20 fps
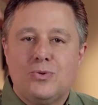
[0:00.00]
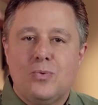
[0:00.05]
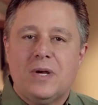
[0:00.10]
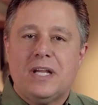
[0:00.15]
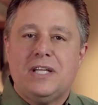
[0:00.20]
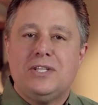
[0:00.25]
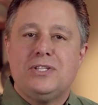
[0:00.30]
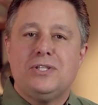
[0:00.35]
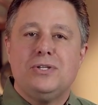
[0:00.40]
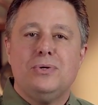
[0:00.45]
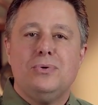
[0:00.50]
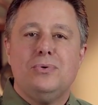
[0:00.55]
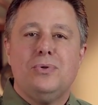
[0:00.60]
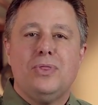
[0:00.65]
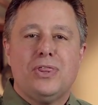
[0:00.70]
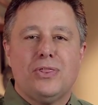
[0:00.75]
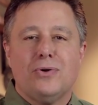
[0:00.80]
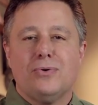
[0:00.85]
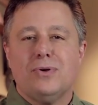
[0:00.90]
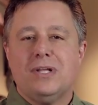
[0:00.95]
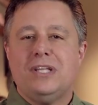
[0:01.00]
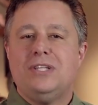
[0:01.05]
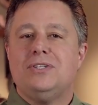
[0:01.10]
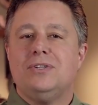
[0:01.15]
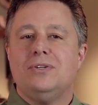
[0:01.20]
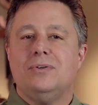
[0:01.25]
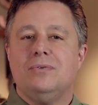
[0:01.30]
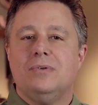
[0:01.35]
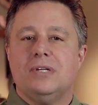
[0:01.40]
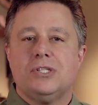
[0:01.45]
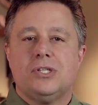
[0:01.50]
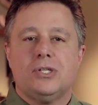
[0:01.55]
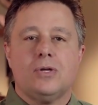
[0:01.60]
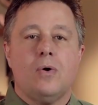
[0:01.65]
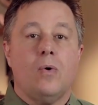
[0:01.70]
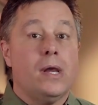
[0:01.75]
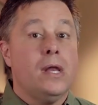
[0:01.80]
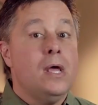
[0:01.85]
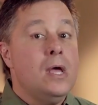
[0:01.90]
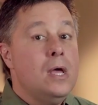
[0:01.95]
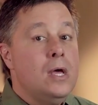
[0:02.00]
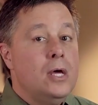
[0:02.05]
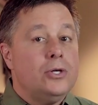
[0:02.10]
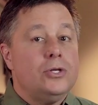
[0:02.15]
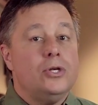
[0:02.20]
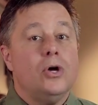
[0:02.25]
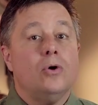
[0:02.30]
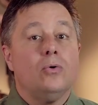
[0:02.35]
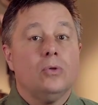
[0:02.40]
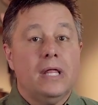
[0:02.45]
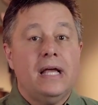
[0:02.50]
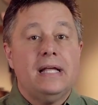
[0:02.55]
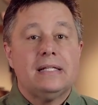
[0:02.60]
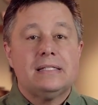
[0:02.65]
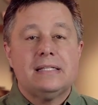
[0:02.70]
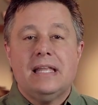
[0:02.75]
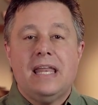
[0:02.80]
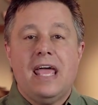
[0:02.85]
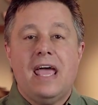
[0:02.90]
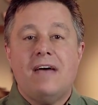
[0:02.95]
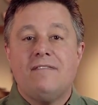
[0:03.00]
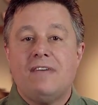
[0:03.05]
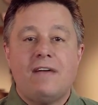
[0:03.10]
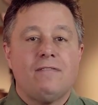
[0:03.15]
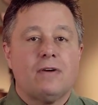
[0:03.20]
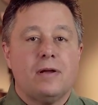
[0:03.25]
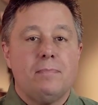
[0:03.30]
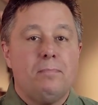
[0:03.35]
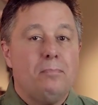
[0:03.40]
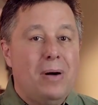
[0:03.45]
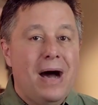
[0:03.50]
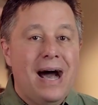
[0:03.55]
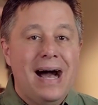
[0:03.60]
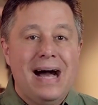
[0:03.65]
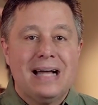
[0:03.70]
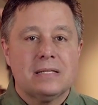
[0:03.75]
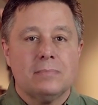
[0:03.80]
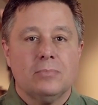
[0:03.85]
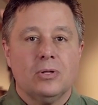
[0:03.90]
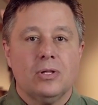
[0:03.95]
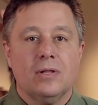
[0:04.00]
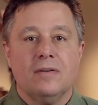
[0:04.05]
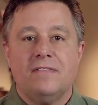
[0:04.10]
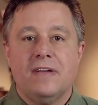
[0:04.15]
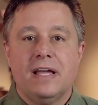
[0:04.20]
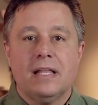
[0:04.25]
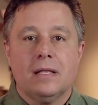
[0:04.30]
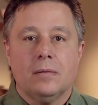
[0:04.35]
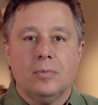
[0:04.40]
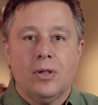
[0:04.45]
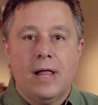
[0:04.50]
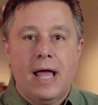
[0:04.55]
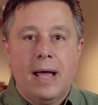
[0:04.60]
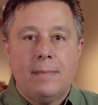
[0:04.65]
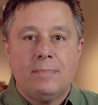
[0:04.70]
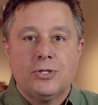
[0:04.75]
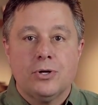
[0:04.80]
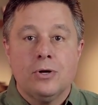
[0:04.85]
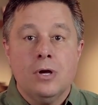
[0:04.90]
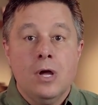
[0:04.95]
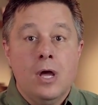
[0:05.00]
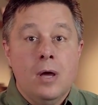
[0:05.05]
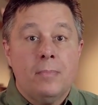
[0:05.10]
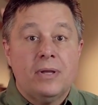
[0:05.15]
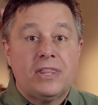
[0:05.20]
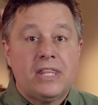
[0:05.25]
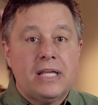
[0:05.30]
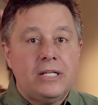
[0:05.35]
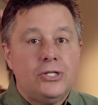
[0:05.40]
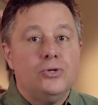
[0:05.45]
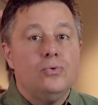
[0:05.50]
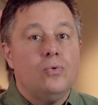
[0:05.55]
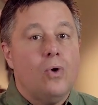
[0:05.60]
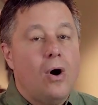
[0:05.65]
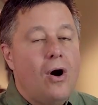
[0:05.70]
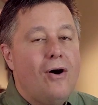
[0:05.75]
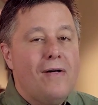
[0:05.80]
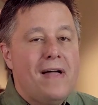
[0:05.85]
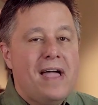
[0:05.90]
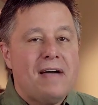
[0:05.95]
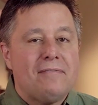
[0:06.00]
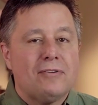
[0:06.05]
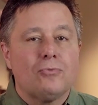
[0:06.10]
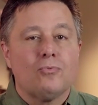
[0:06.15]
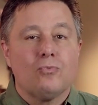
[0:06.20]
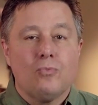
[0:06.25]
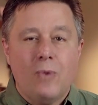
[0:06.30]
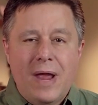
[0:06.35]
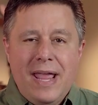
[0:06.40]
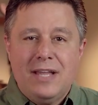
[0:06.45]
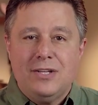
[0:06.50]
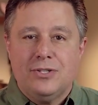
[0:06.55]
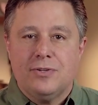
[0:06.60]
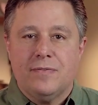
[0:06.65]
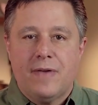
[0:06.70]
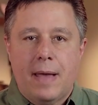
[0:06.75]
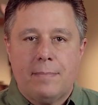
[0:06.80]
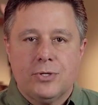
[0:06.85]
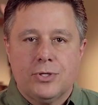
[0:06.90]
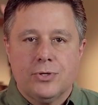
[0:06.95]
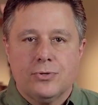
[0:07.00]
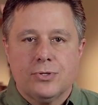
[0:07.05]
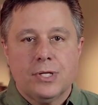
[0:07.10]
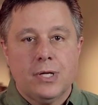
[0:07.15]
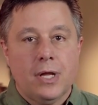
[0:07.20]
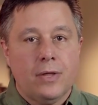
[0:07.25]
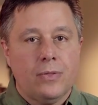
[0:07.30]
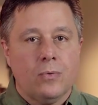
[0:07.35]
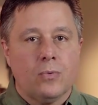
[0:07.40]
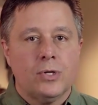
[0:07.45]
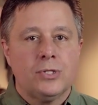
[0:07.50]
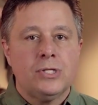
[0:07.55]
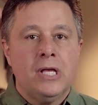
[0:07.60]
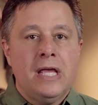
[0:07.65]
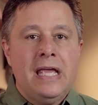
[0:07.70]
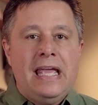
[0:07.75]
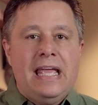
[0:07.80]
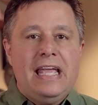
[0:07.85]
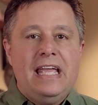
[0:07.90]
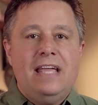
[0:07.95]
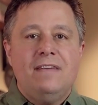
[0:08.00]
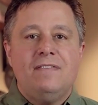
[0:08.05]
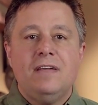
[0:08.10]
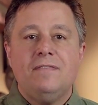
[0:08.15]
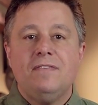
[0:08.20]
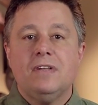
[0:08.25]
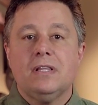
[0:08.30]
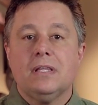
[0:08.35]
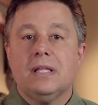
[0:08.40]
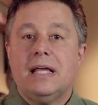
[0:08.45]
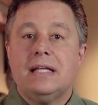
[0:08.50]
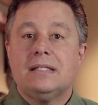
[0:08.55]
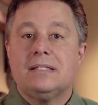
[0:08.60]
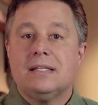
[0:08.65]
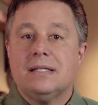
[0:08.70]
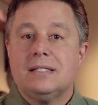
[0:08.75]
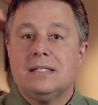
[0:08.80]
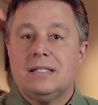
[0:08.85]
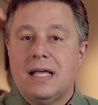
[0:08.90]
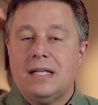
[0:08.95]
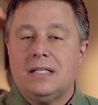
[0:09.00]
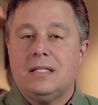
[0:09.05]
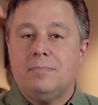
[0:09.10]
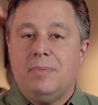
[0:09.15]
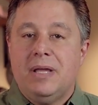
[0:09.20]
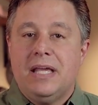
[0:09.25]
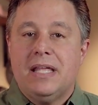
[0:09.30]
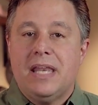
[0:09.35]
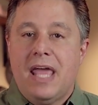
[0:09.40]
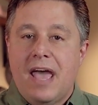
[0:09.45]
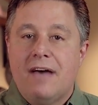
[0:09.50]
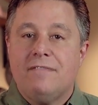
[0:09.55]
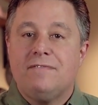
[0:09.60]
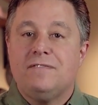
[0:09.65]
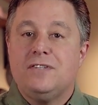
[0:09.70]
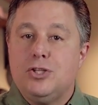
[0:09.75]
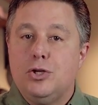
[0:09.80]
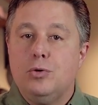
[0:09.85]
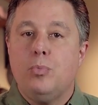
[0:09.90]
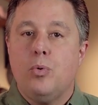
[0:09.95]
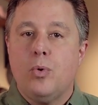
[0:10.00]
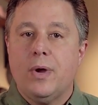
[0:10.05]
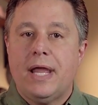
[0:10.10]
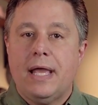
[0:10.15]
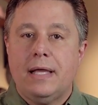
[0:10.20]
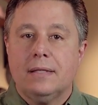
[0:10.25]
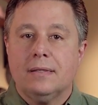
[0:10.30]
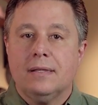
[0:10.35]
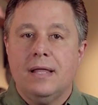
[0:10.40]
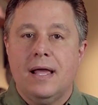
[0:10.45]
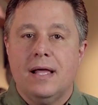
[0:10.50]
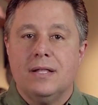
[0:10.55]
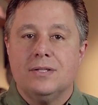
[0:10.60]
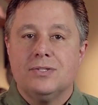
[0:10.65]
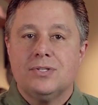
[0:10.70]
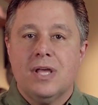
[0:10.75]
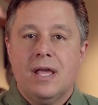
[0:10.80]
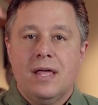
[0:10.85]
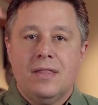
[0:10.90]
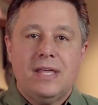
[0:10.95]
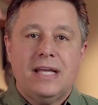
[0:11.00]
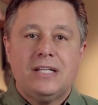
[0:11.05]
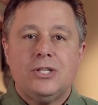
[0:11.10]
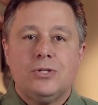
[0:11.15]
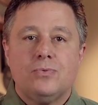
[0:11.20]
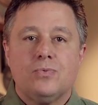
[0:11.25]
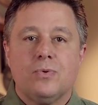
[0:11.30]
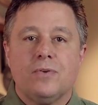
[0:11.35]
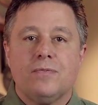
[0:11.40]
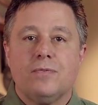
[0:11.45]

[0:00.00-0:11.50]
twenty-two, thirty-two, and so on. No lens can have every possible available aperture, but they do all have a range of apertures. In other words, even if a lens is said to be an f two point eight lens, that just